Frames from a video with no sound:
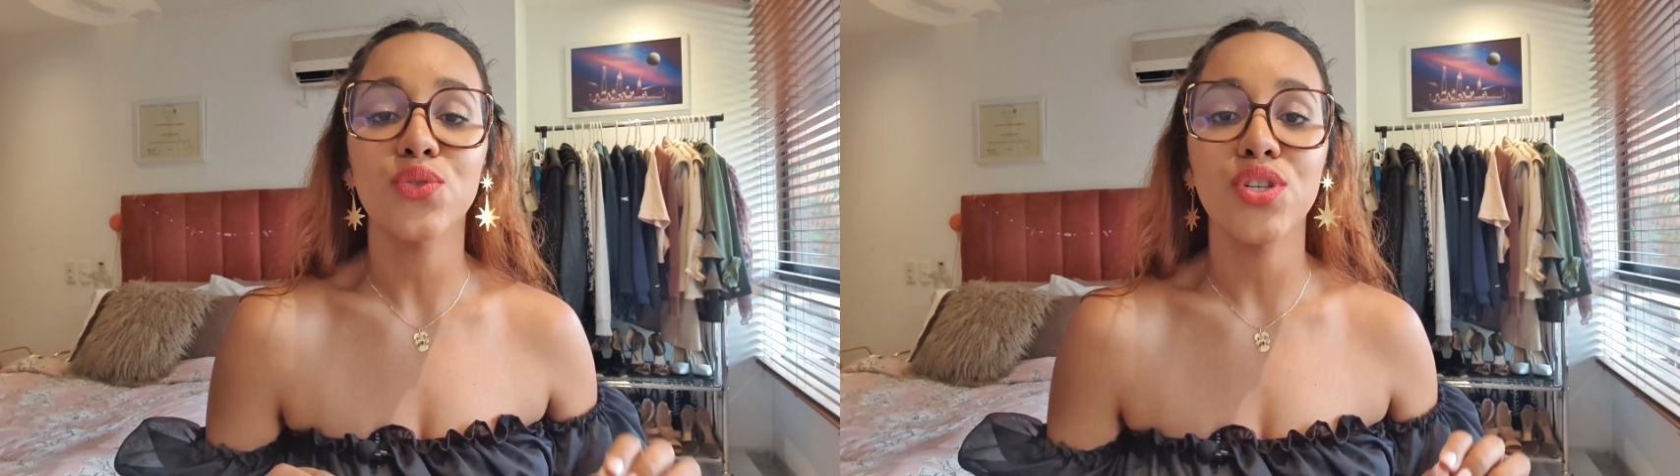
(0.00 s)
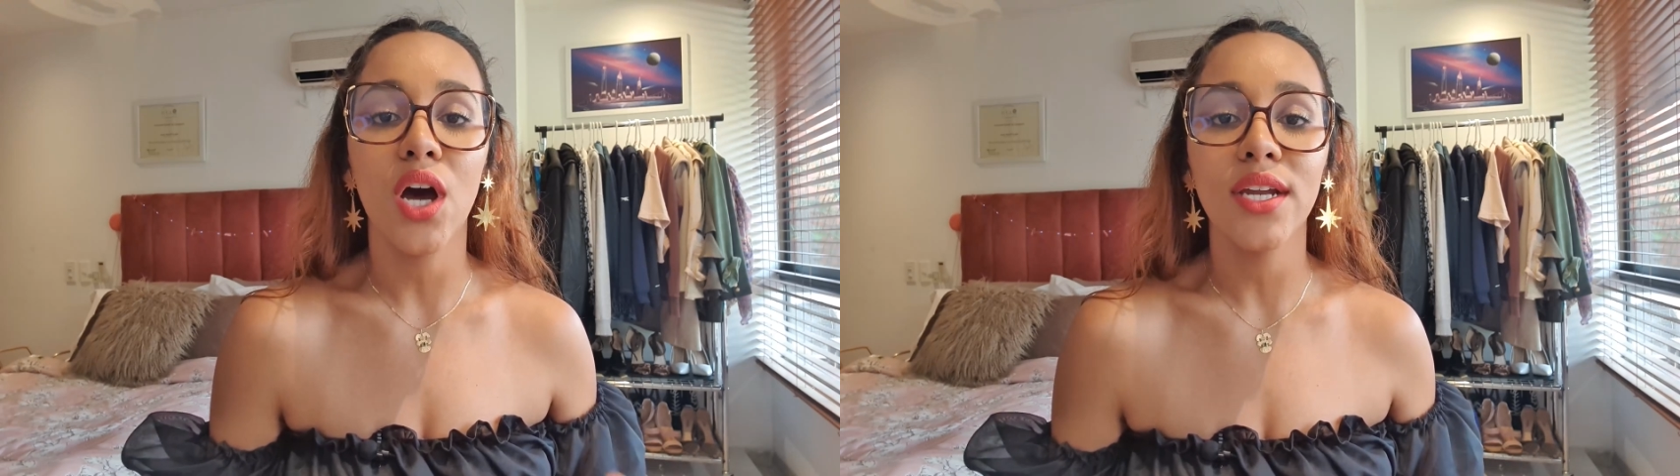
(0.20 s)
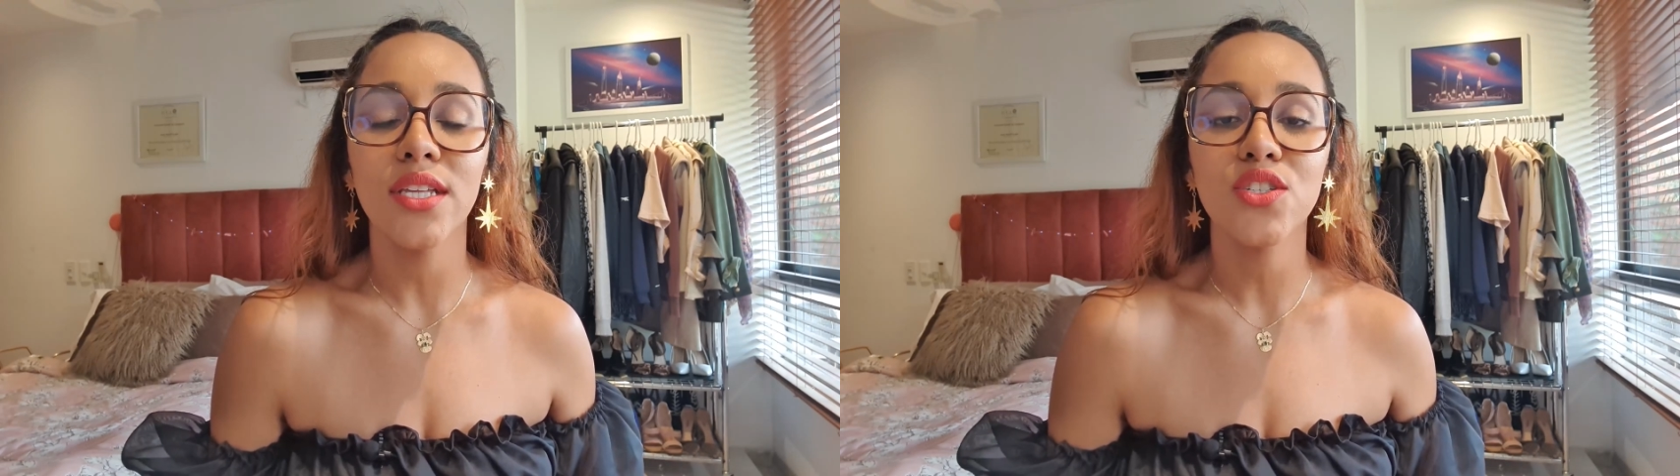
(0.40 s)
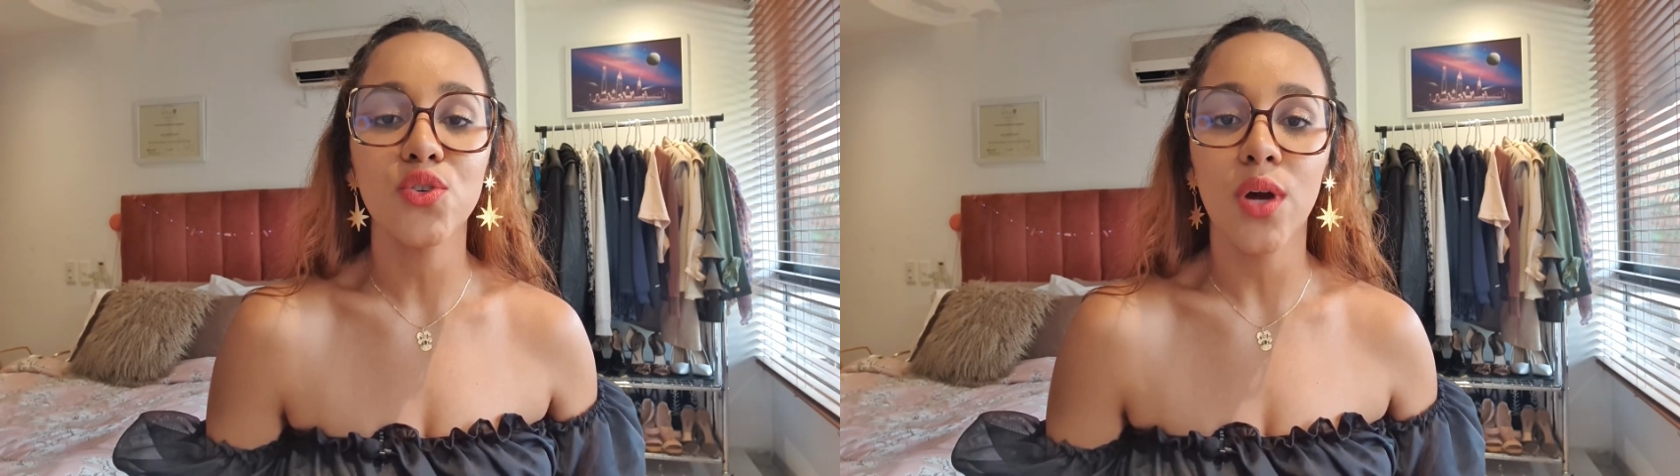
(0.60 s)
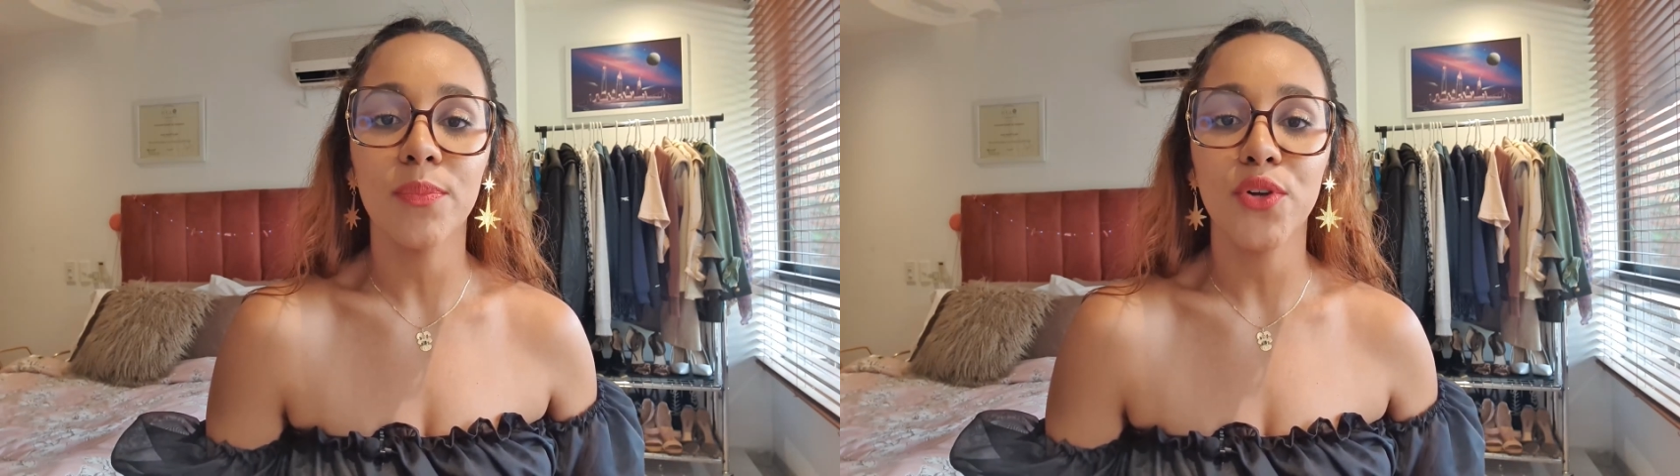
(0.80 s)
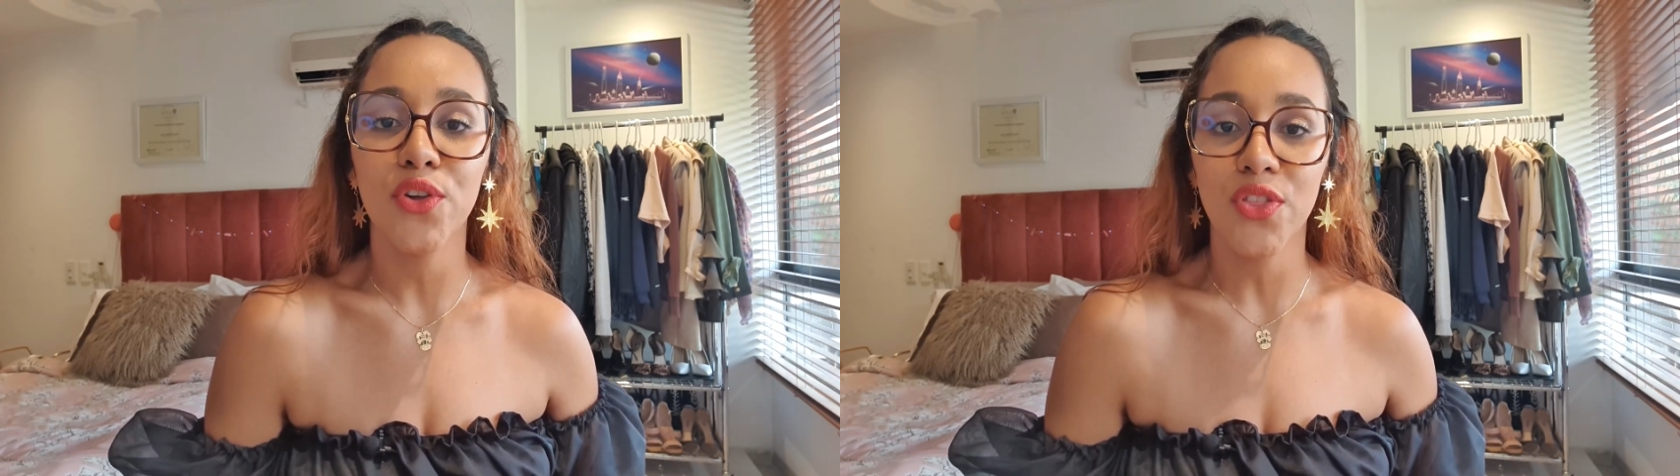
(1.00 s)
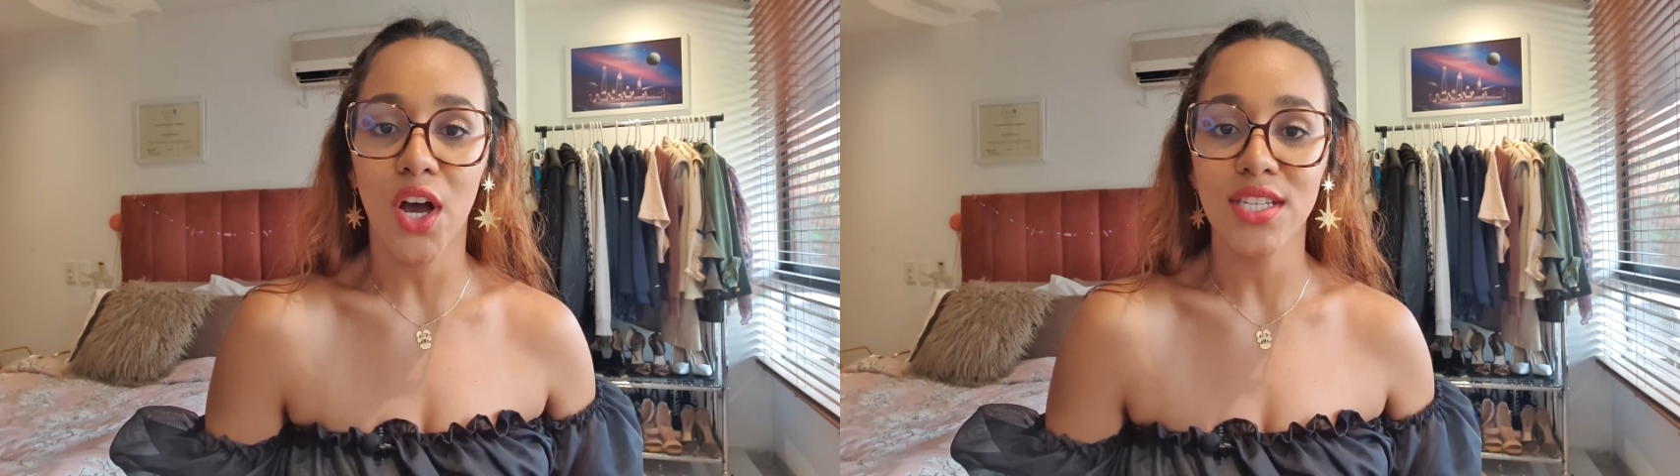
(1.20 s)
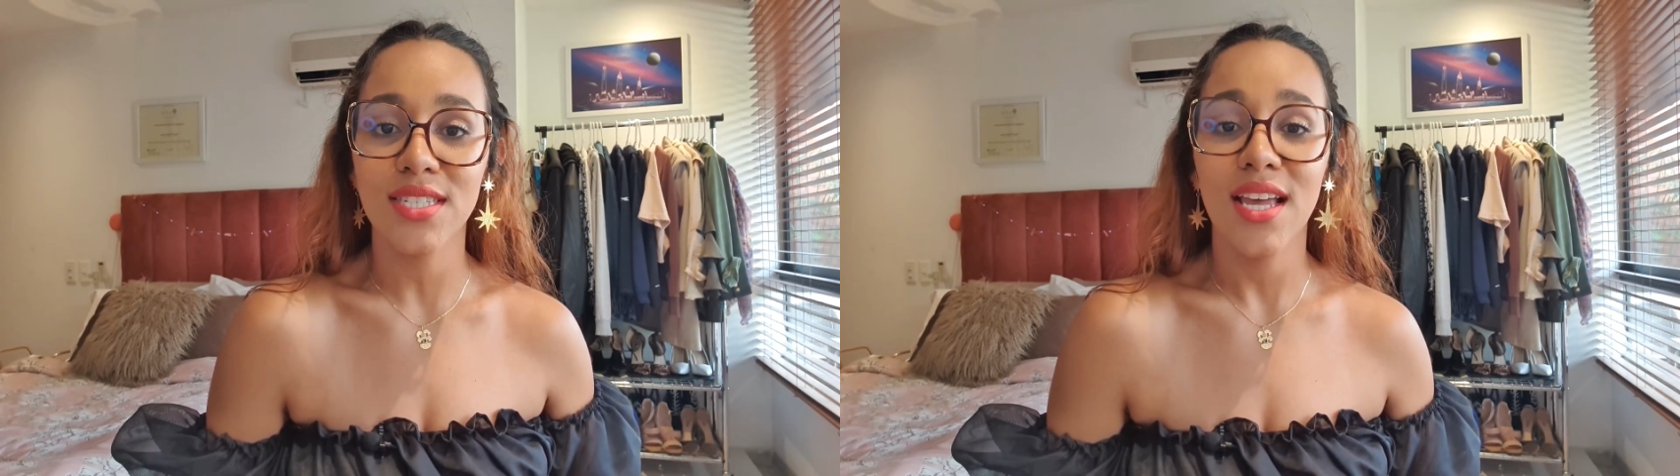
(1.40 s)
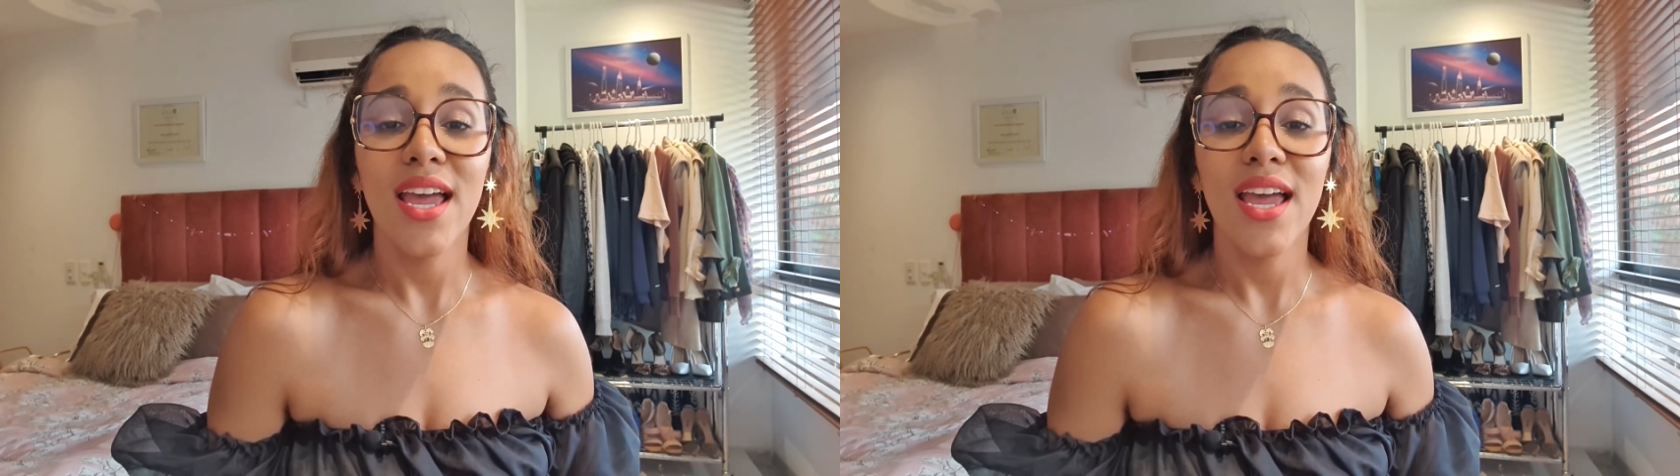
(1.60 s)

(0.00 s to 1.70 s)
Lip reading: not interrupt their thoughts